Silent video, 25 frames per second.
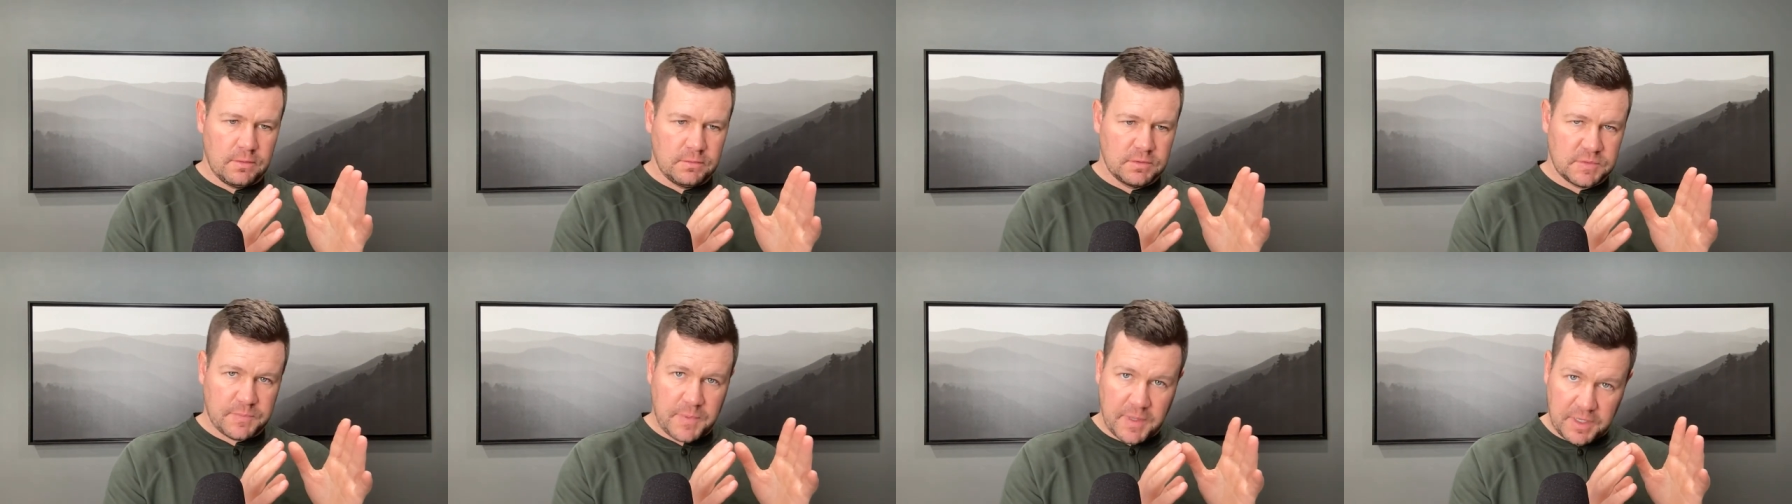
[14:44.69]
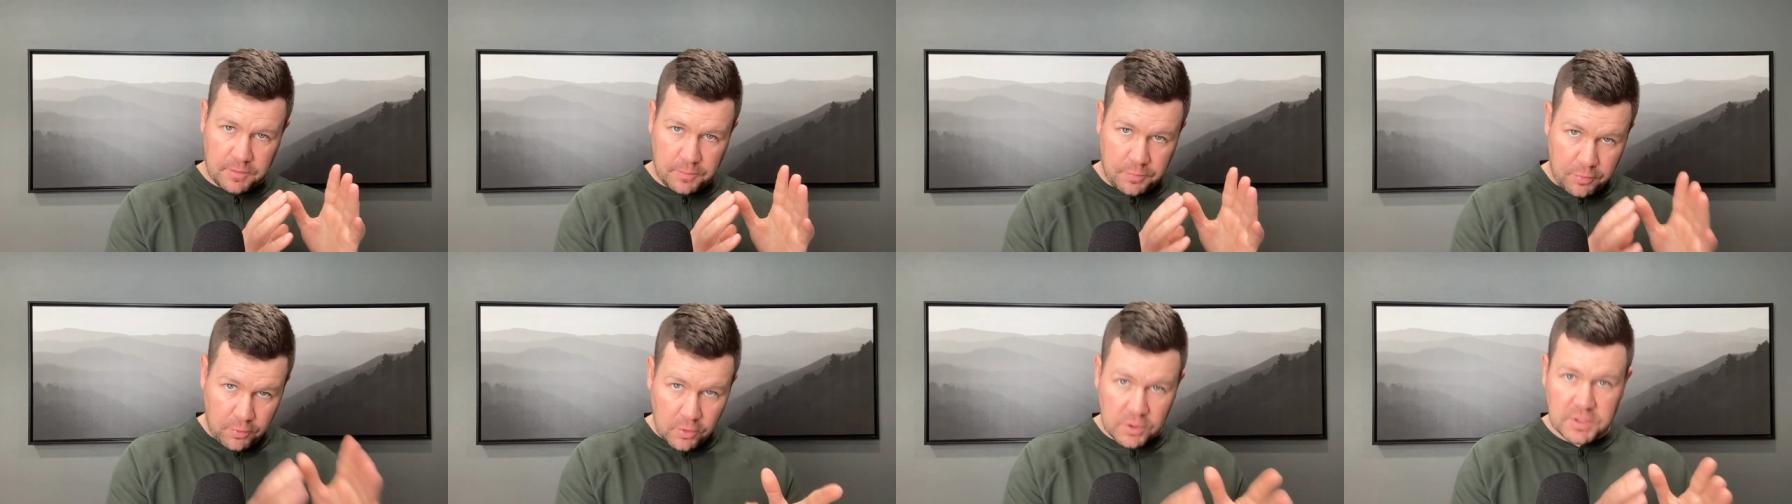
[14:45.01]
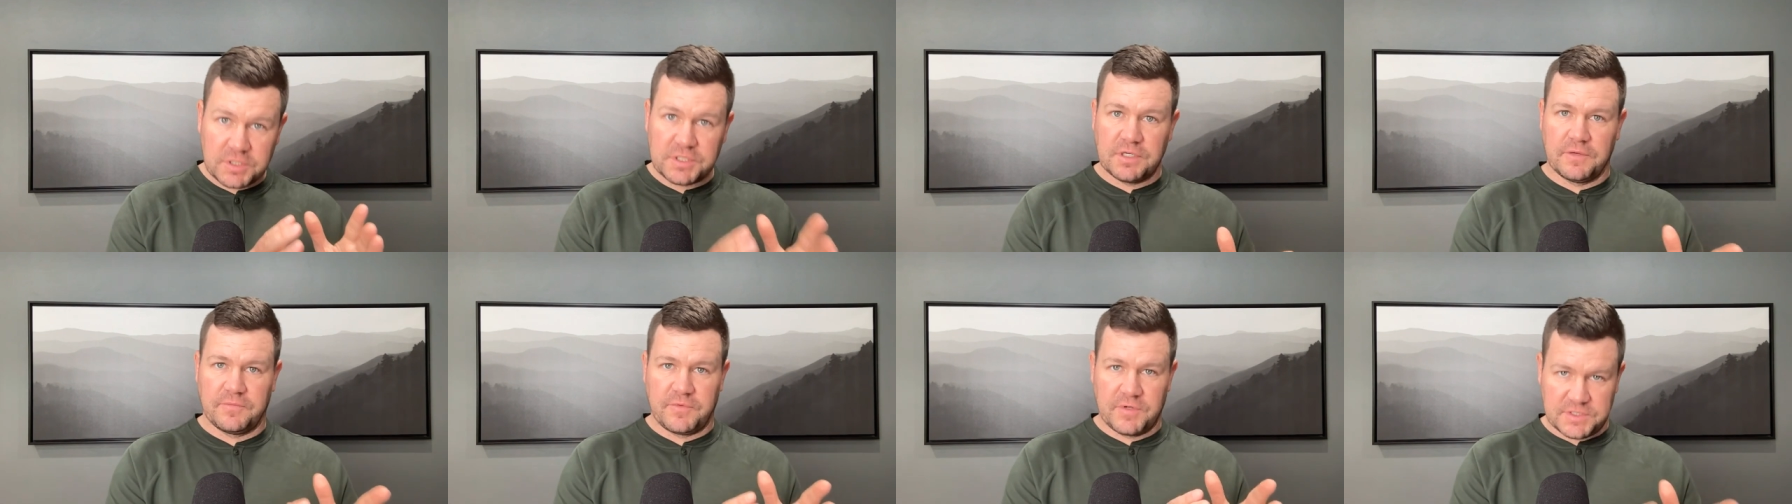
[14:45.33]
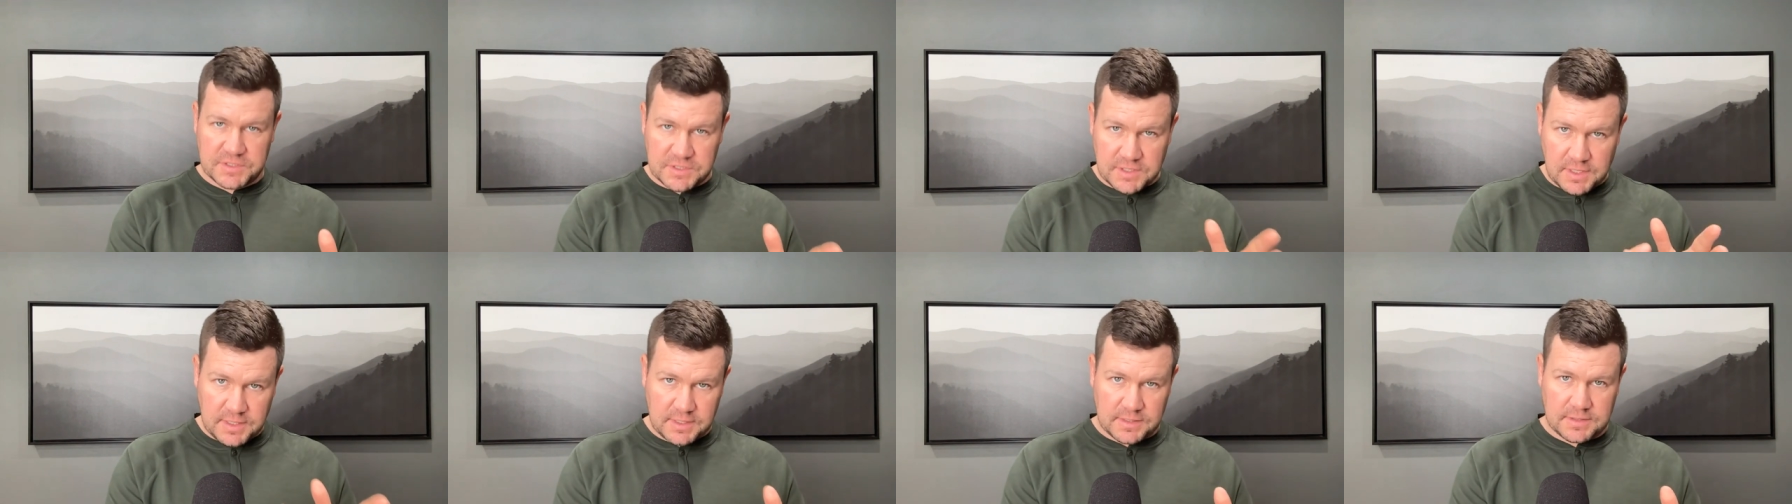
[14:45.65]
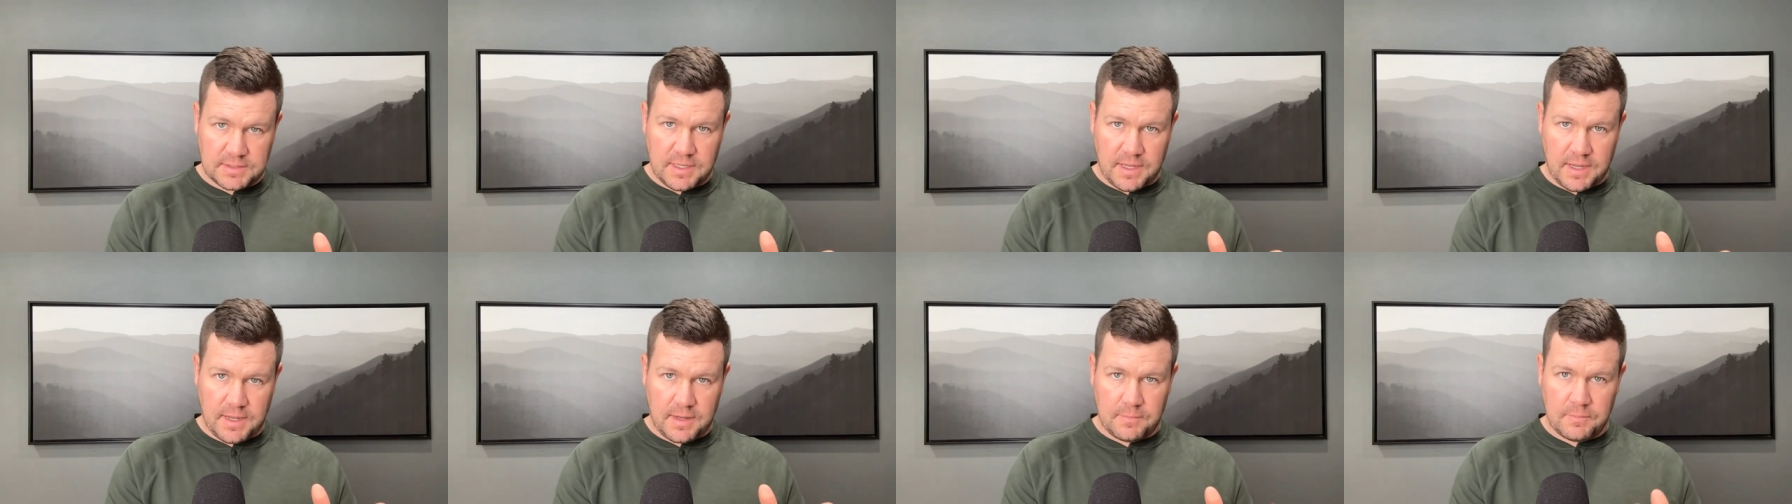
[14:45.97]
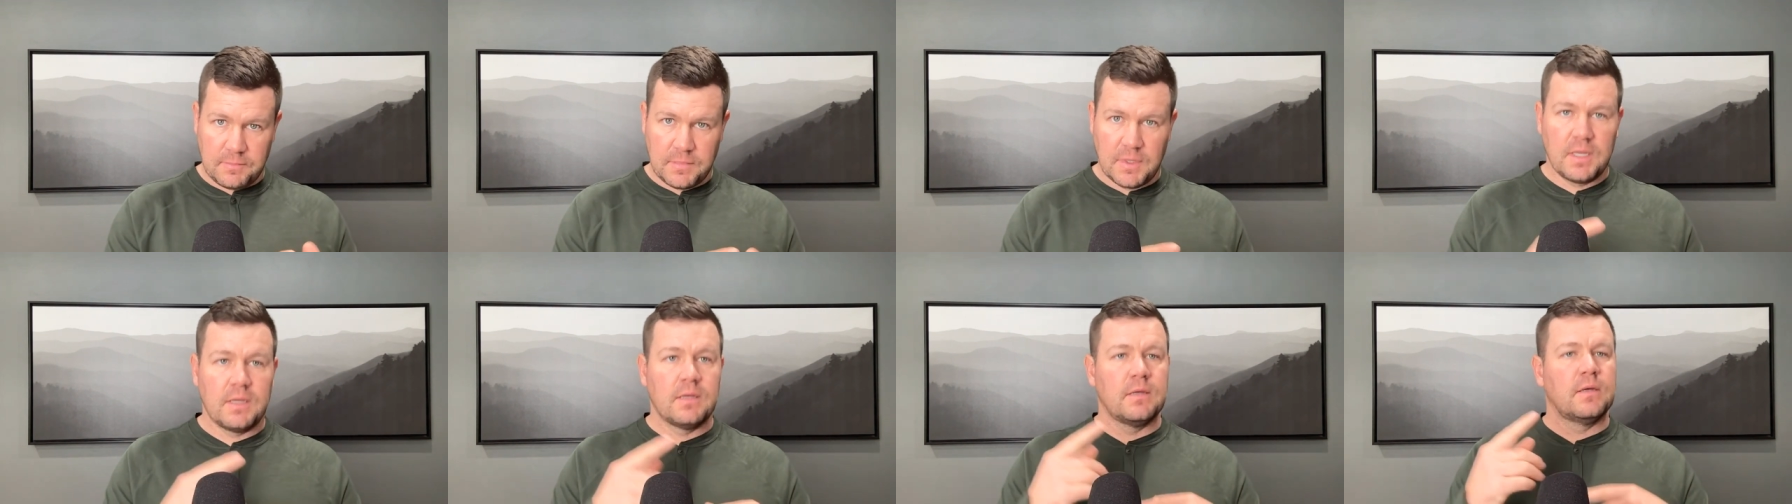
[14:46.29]
spend a portion of your study
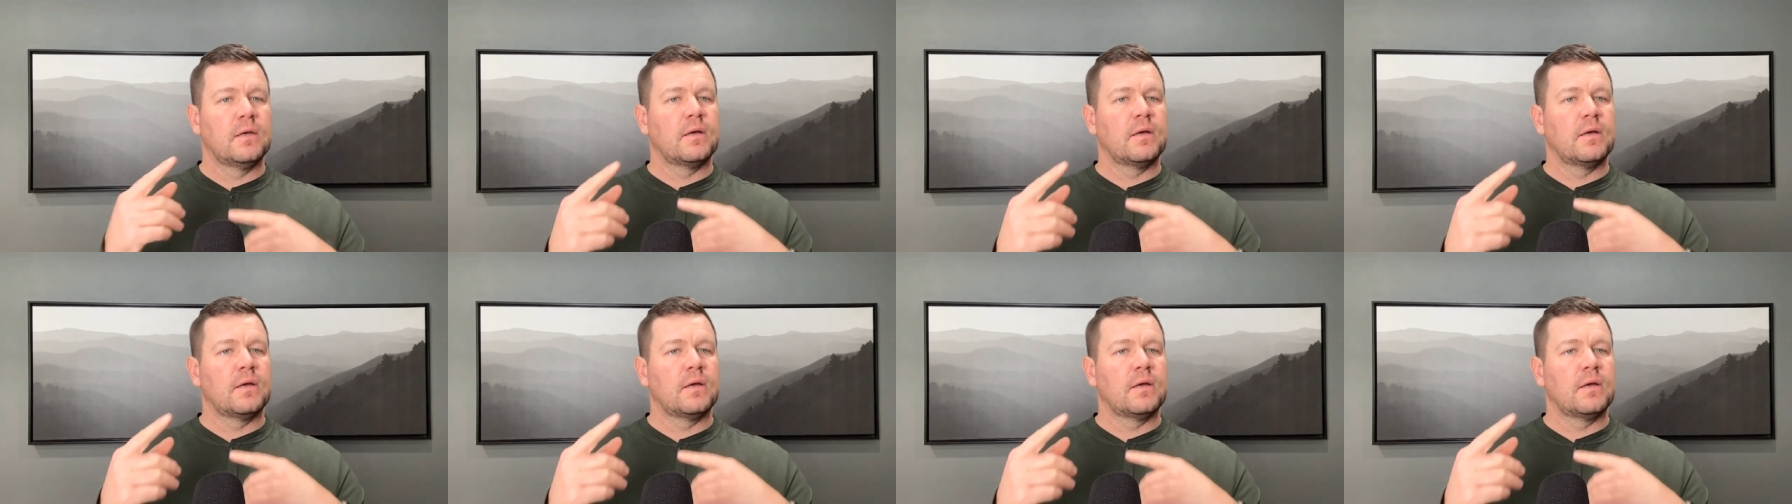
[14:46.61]
time